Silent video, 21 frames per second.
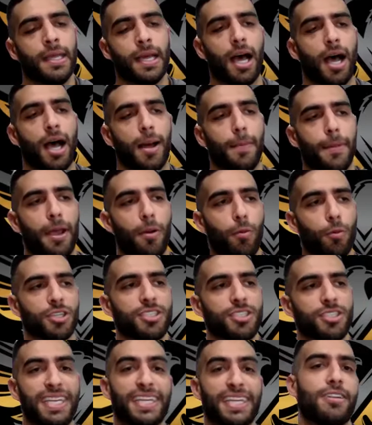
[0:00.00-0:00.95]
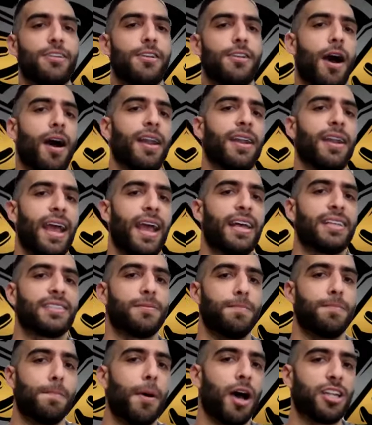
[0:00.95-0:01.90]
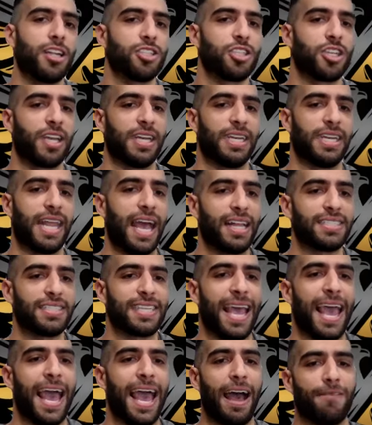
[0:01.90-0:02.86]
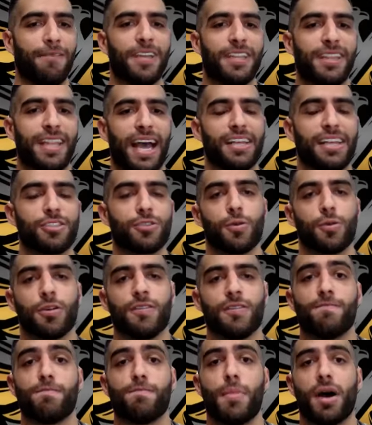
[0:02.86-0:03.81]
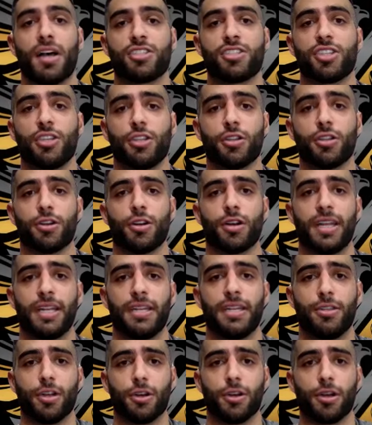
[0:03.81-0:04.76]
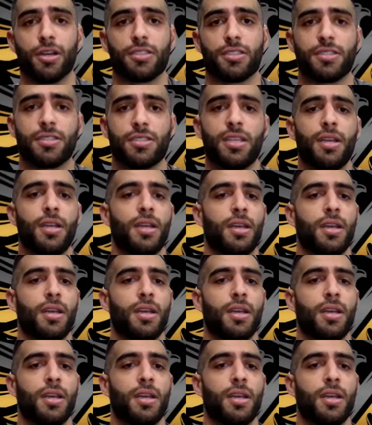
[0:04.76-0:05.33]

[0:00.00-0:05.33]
Um, and we're seeing not as much cadets having that sort of muscular endurance